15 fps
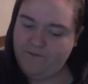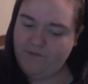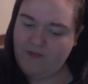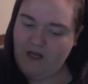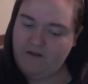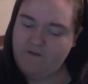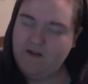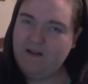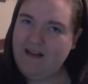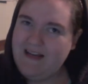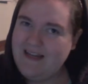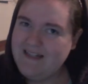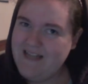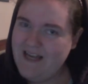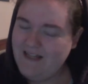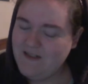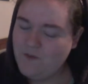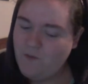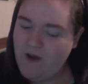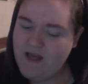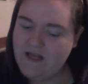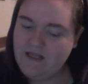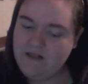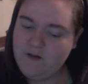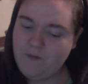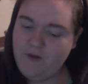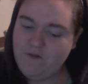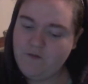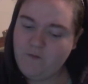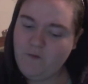I feel like it takes away a little
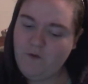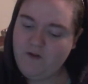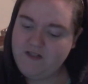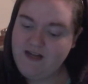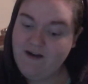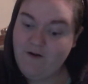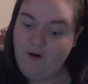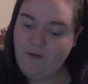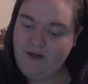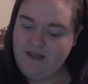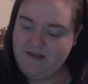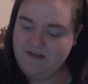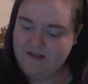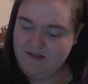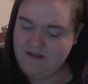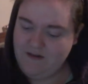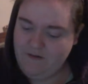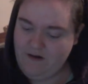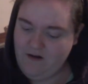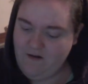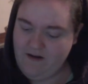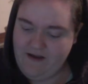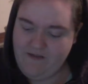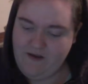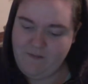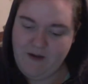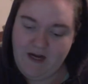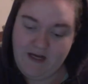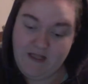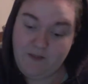bit from what the tarot is, and now I can't get that
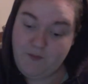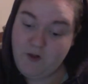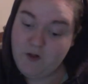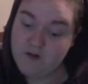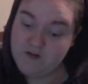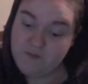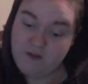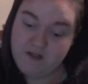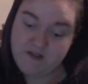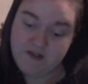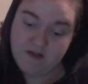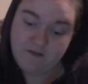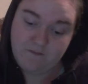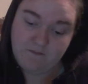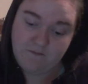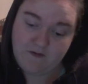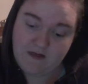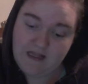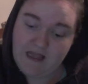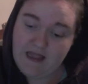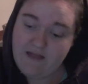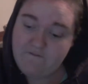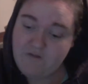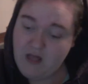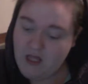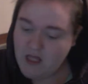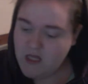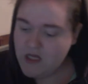back in the box because I'm clever.